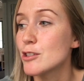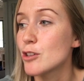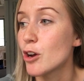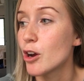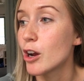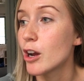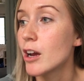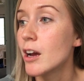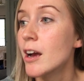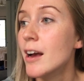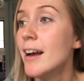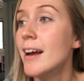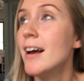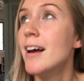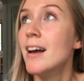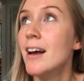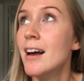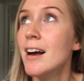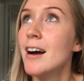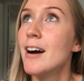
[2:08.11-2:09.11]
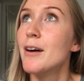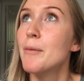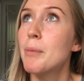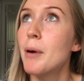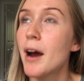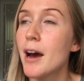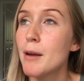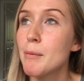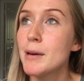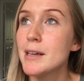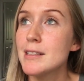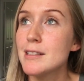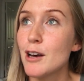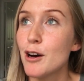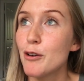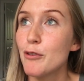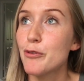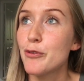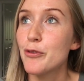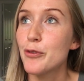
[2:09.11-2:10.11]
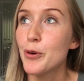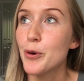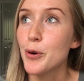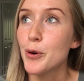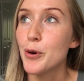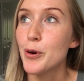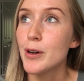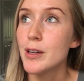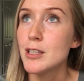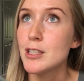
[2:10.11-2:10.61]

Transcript: So proud of myself for